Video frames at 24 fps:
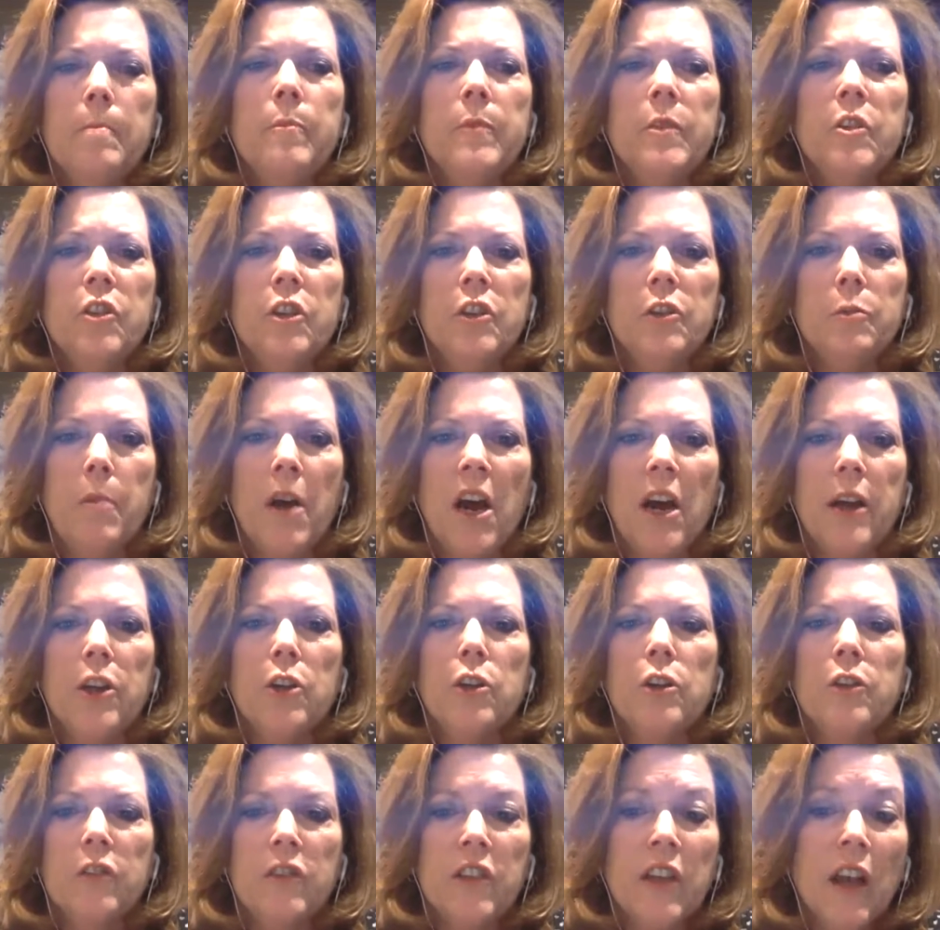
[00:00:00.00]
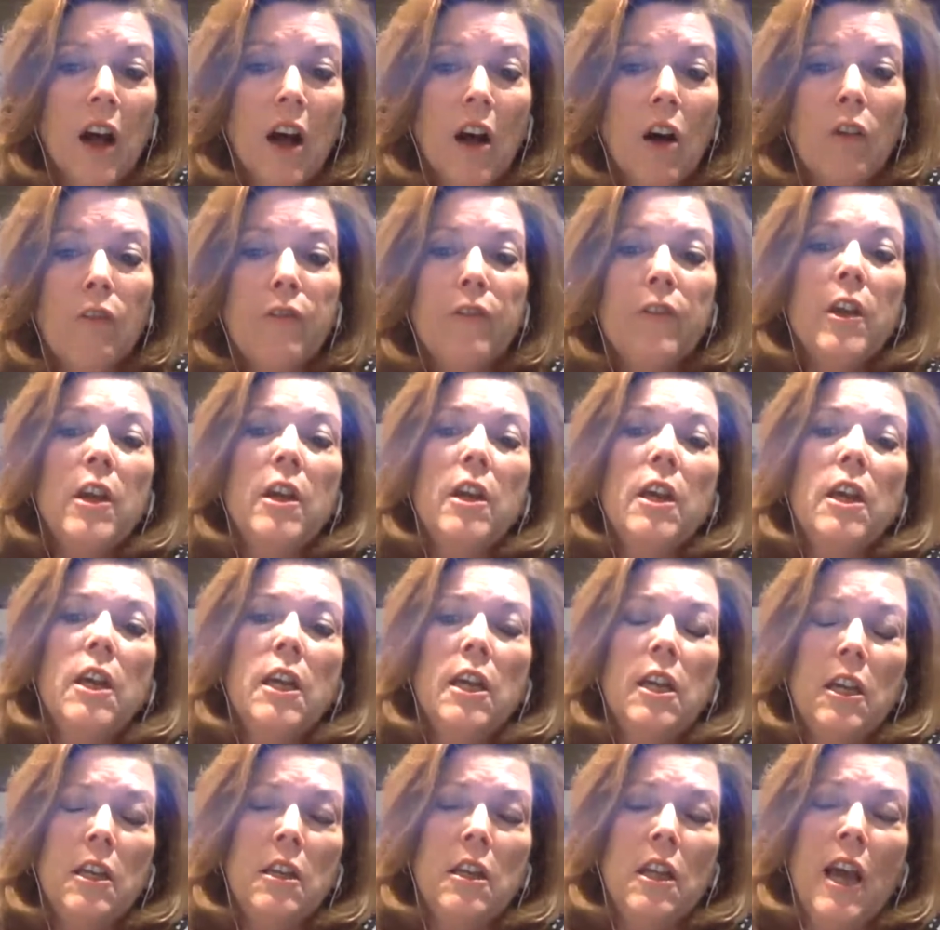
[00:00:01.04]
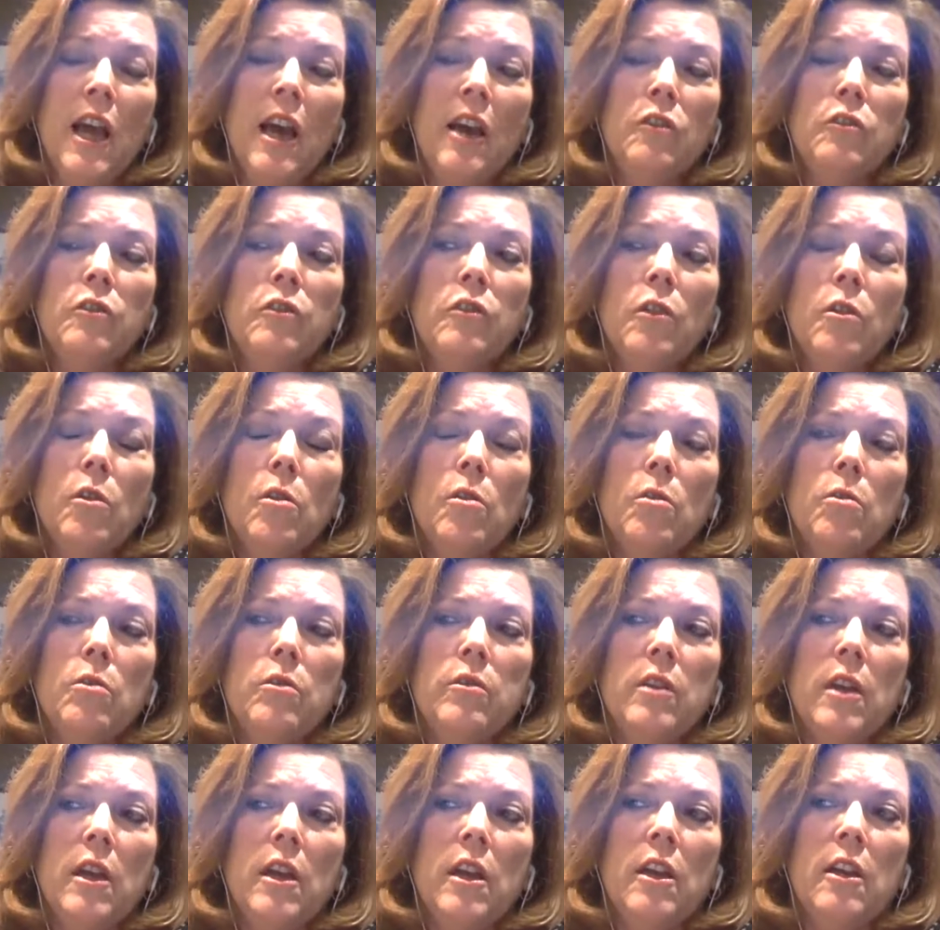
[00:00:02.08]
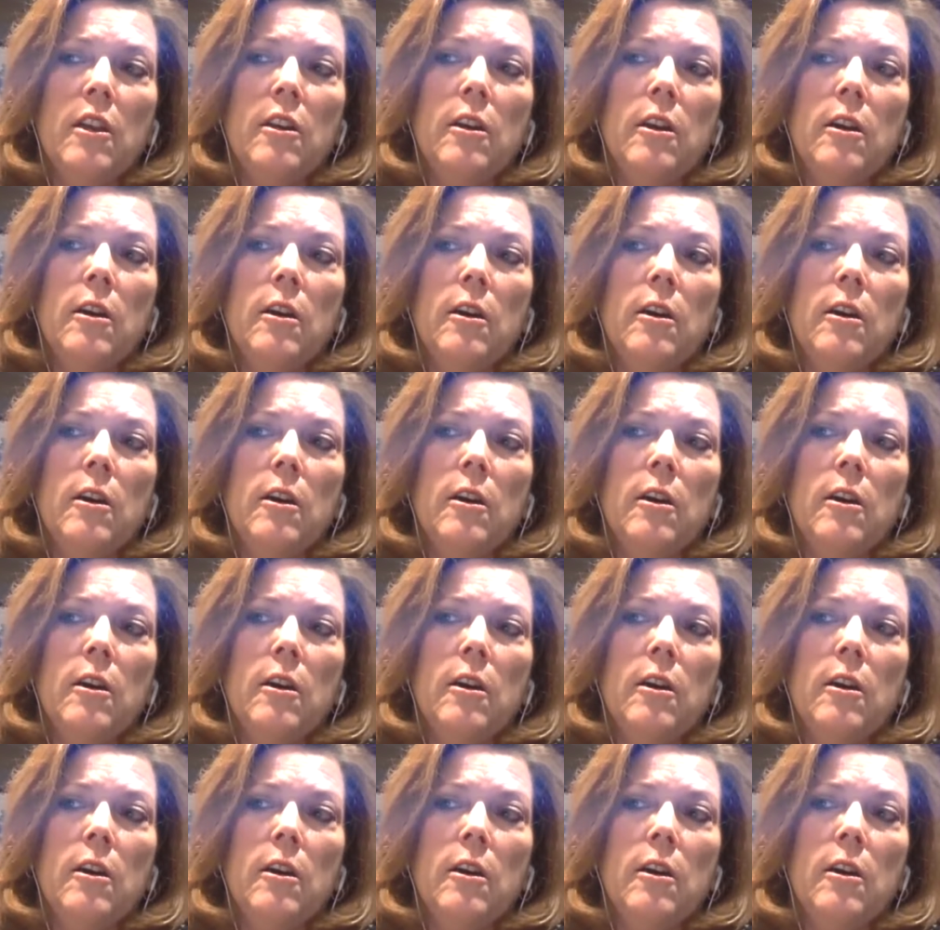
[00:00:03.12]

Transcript: She's by herself in the household, and